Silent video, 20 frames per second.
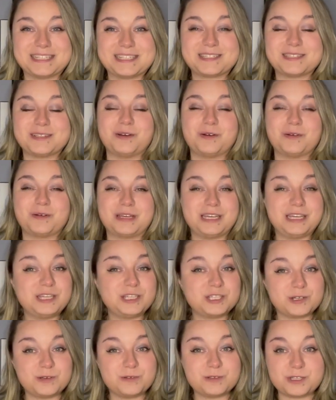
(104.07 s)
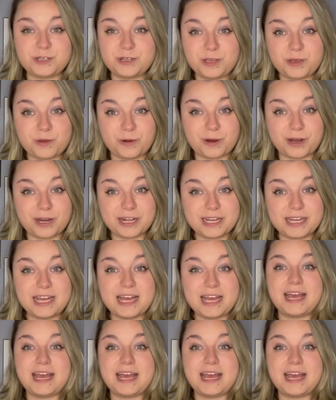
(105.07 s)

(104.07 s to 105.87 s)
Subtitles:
So he chose New York,